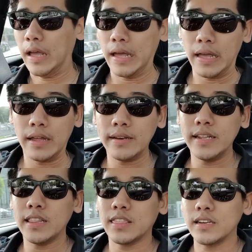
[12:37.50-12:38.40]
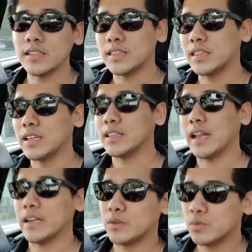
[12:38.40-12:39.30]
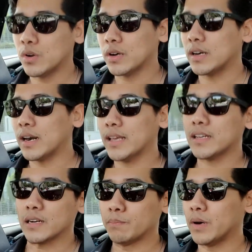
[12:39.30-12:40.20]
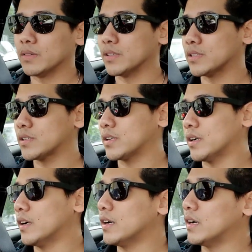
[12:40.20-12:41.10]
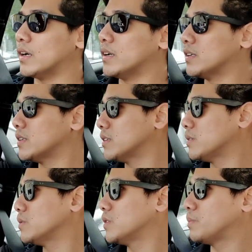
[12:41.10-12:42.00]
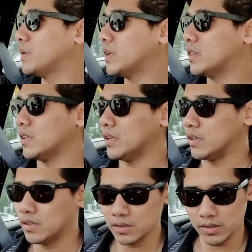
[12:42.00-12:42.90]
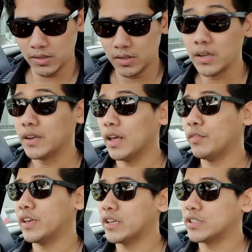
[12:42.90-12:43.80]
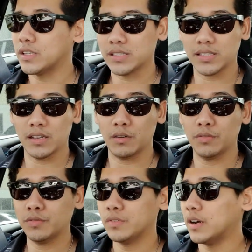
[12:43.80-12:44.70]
And the third thing that I do not like about this car would be the navigation itself.